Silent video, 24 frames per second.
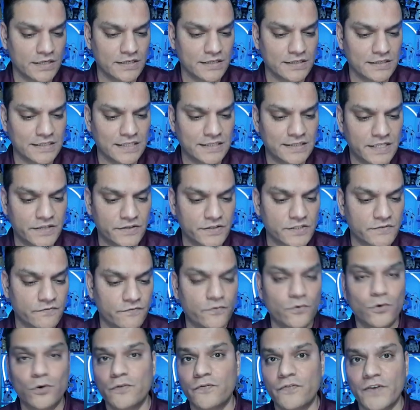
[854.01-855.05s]
Then there's
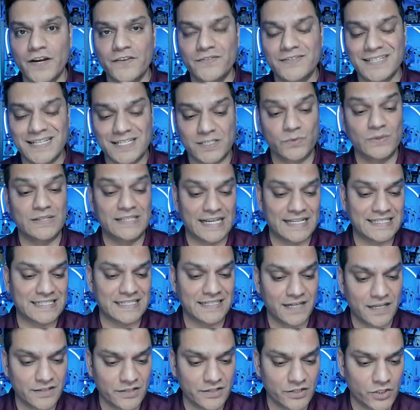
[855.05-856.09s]
four, five, six. Well, that's
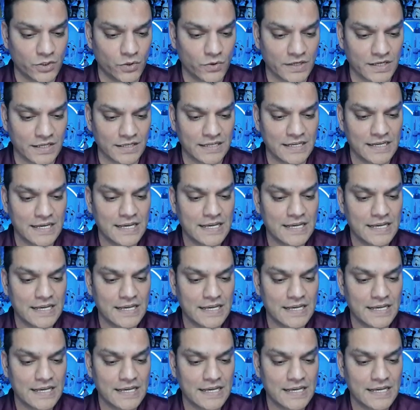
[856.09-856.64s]
another token.